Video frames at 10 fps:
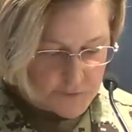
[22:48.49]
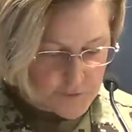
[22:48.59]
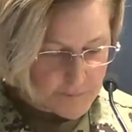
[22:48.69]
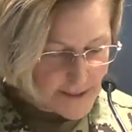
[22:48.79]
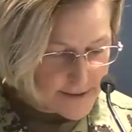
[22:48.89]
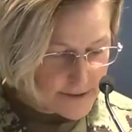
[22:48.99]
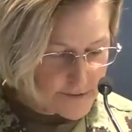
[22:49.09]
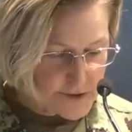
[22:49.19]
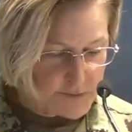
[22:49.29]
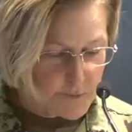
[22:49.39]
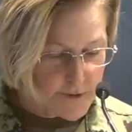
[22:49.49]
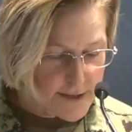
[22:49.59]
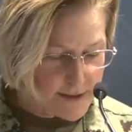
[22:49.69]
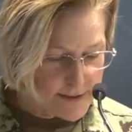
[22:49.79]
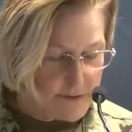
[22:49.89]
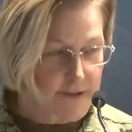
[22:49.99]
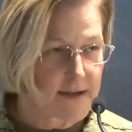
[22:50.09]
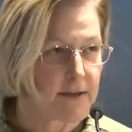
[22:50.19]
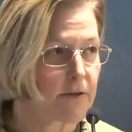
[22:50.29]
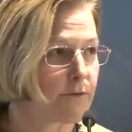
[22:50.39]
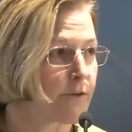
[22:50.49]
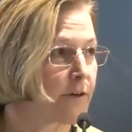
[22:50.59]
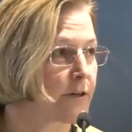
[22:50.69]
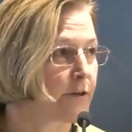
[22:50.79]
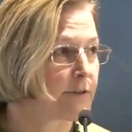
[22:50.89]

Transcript: for being here this morning and thank you for your